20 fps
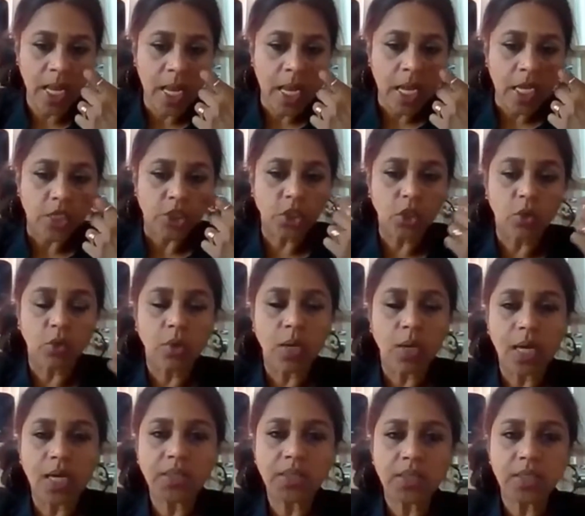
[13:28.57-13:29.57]
So
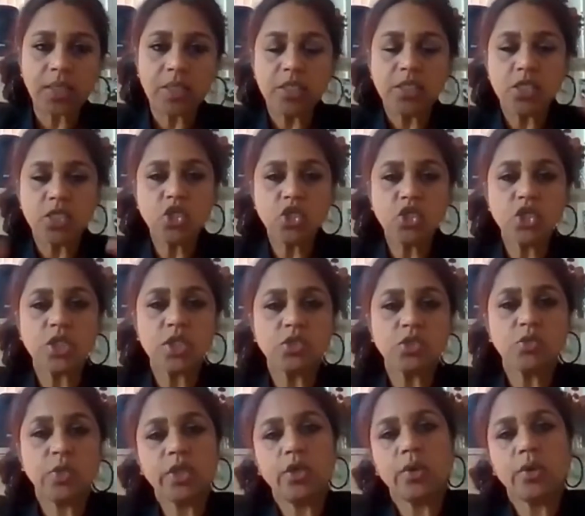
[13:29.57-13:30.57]
under conditions
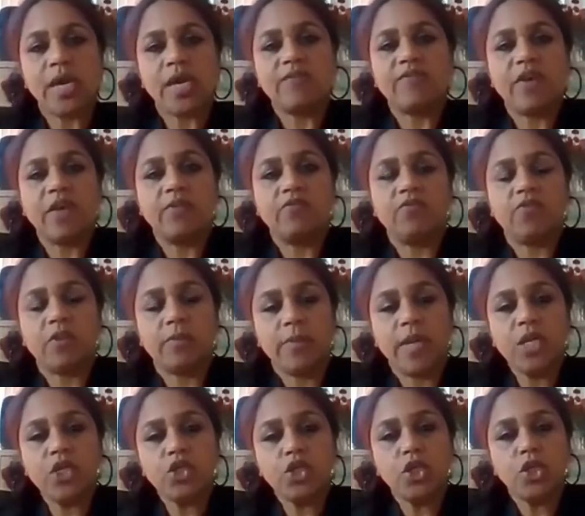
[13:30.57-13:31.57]
where you have
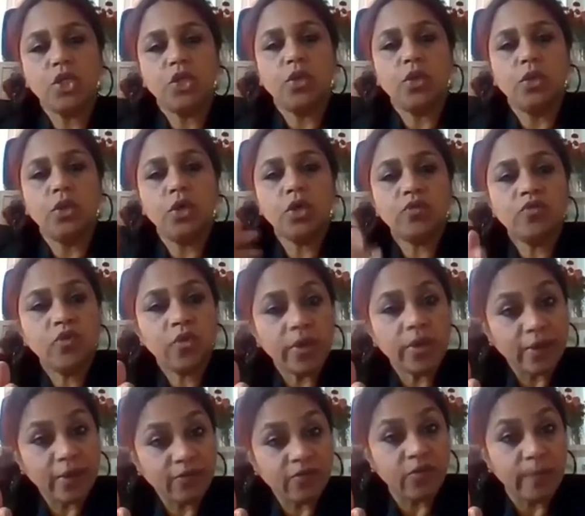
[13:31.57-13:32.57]
inflammation, you look for
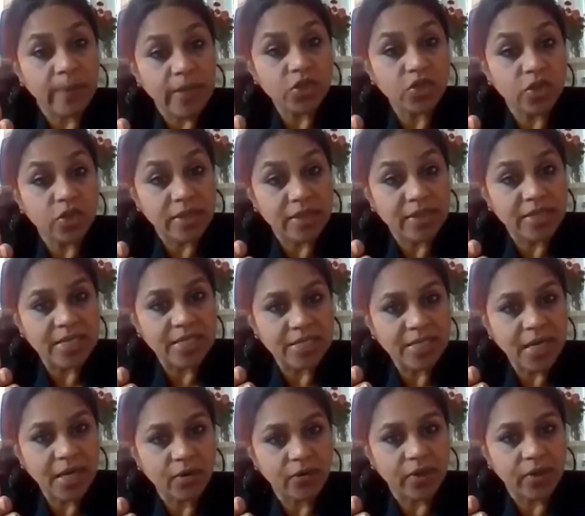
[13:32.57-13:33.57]
inflammation in these
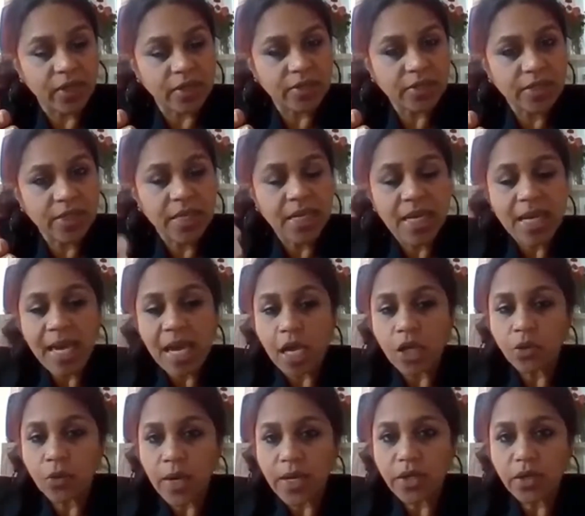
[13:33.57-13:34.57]
areas. How
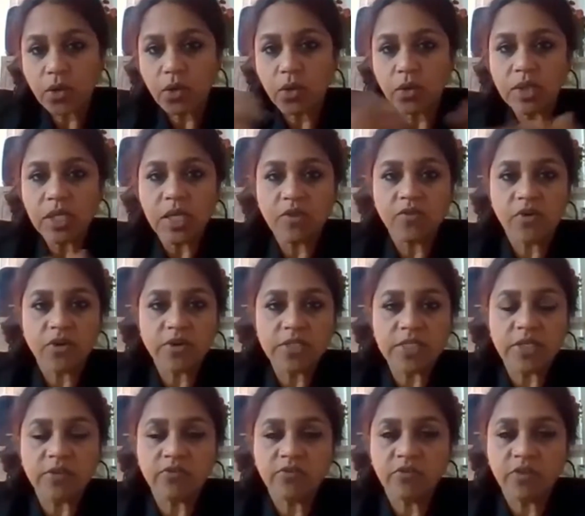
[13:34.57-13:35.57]
do I know the liver is
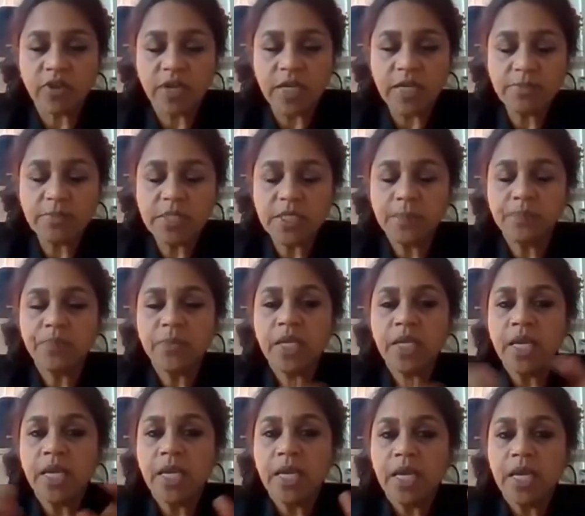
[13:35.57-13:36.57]
inflamed?
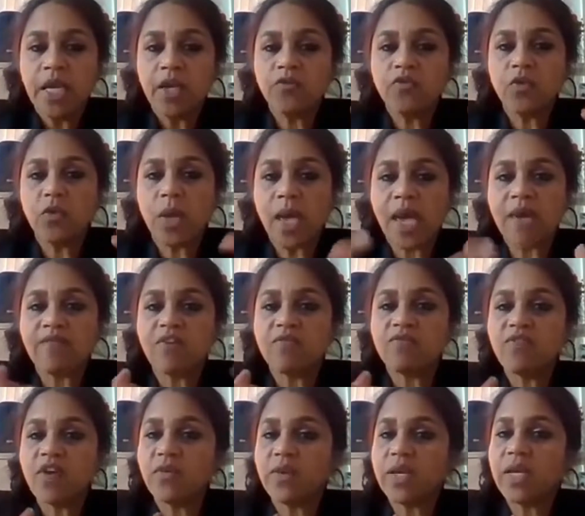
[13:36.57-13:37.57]
If you have a
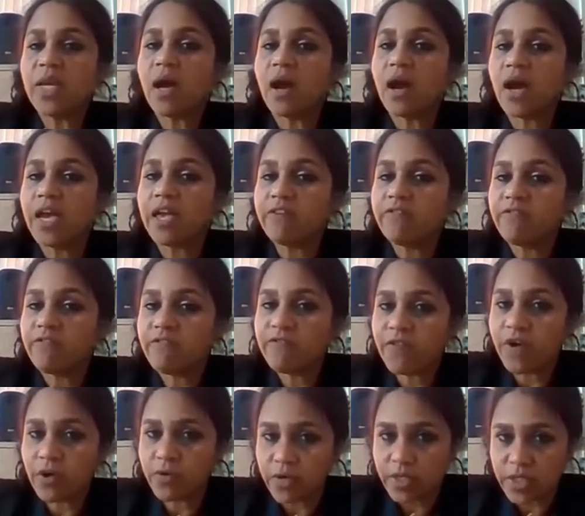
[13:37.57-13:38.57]
very high
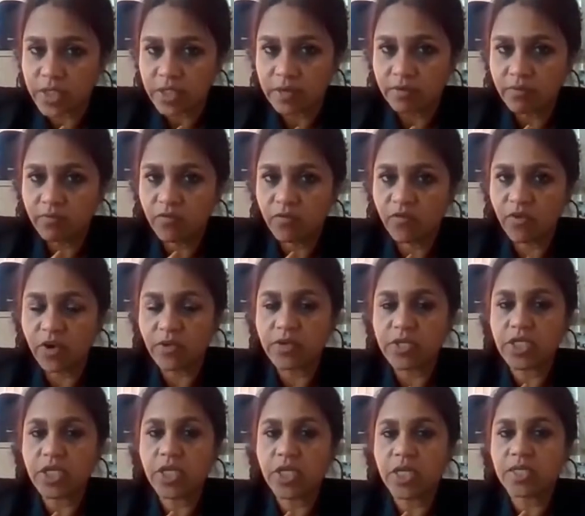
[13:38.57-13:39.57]
ferritin.
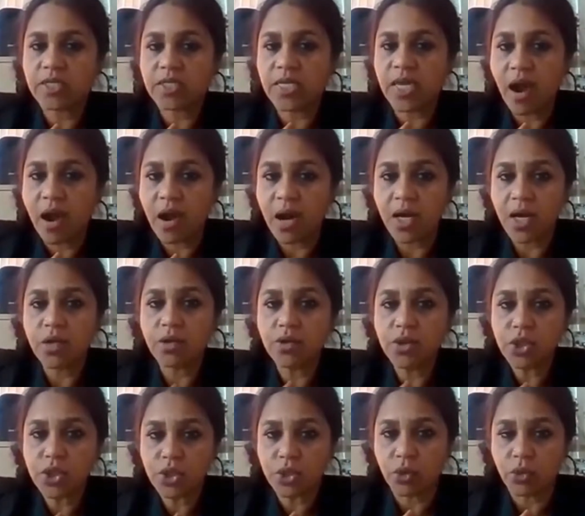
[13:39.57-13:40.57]
Ferritin is the iron
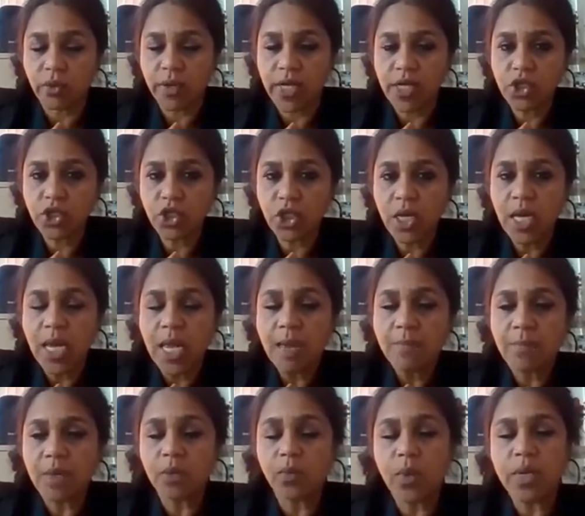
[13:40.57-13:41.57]
storage,
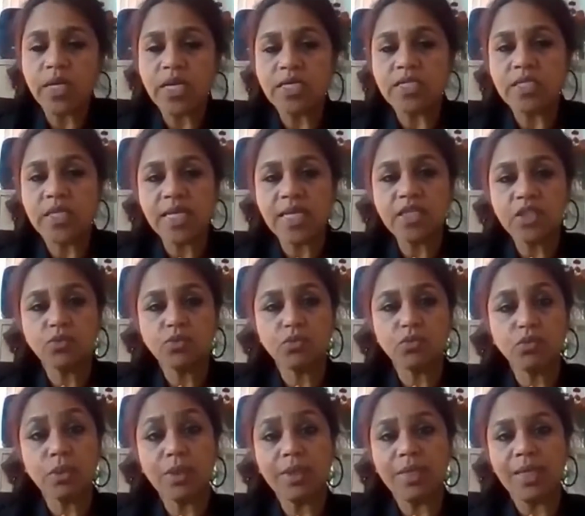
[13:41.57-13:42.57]
but when it gets
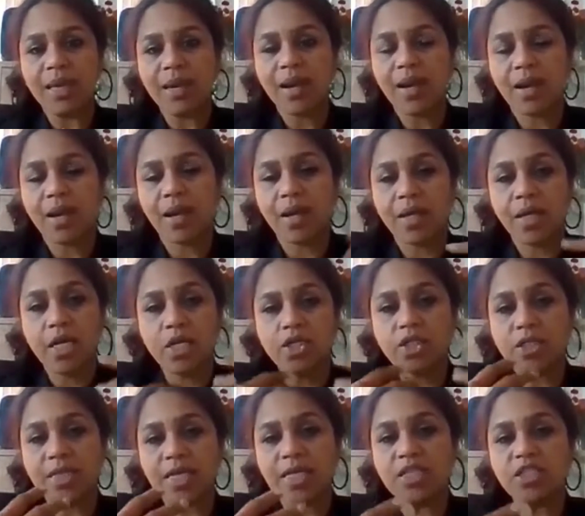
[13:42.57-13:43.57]
really high,
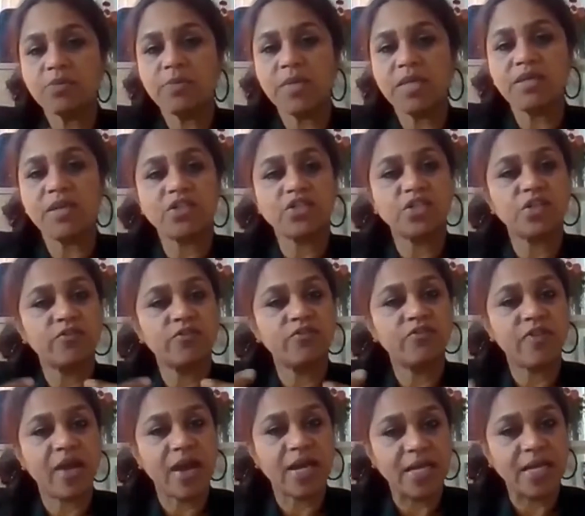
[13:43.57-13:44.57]
it tells me there's a
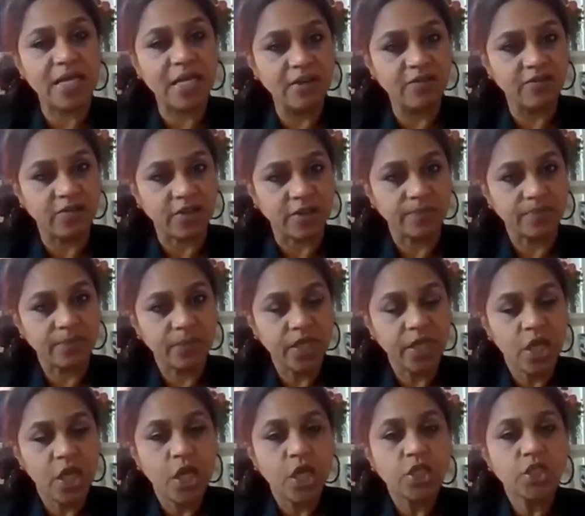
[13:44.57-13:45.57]
fatty liver.
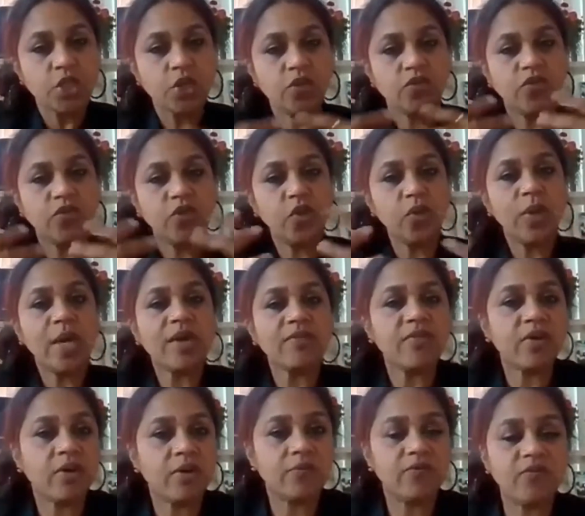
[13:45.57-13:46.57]
So if you have
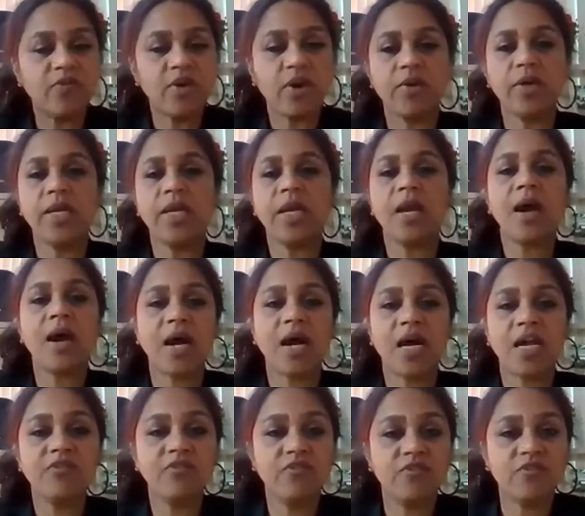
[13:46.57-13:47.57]
a very
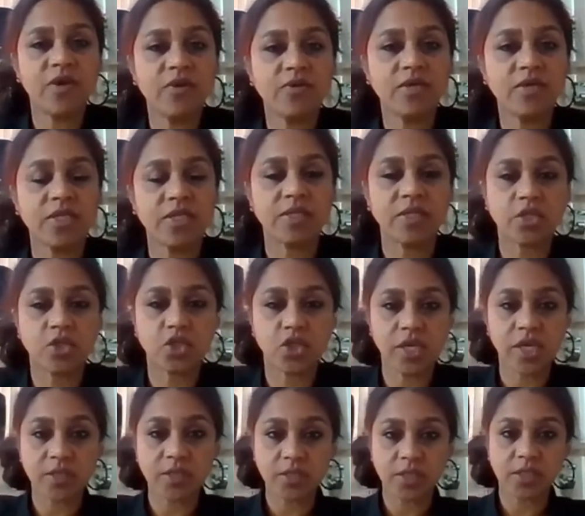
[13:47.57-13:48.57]
high ferritin, the
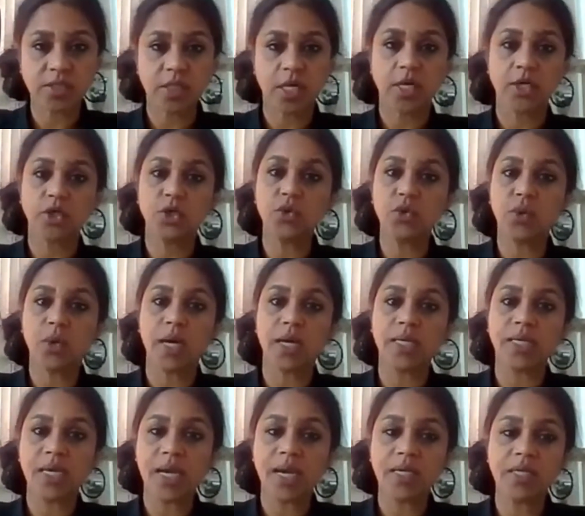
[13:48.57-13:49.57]
chances are you are
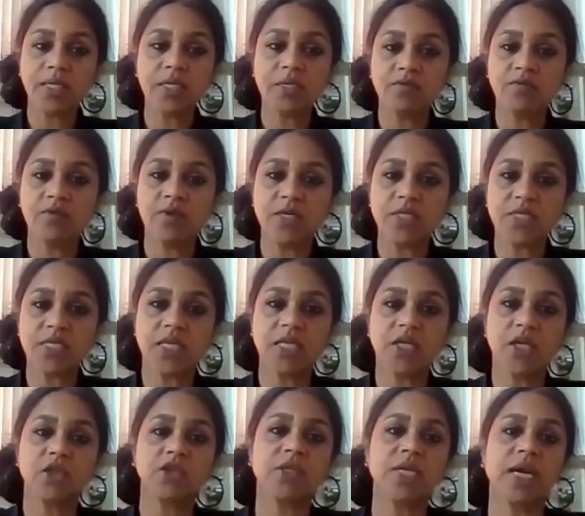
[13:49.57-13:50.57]
not converting
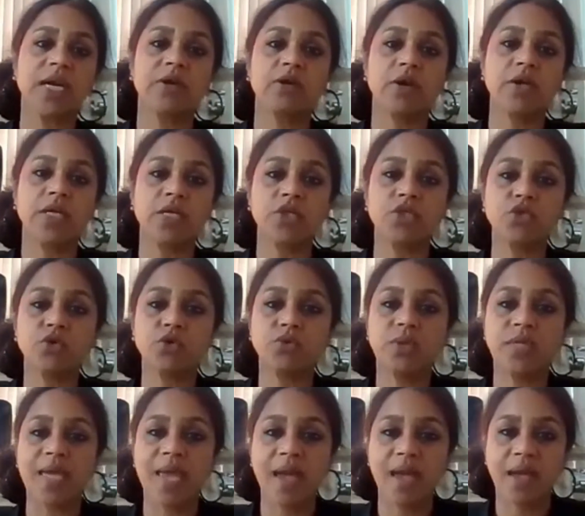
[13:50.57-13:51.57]
your thyroid into
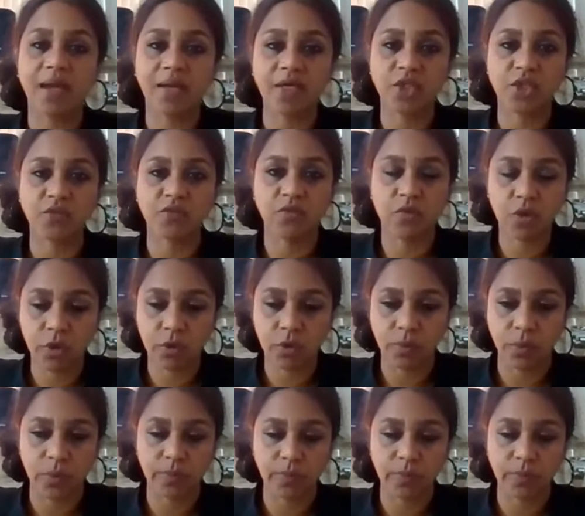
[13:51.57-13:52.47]
the active hormone.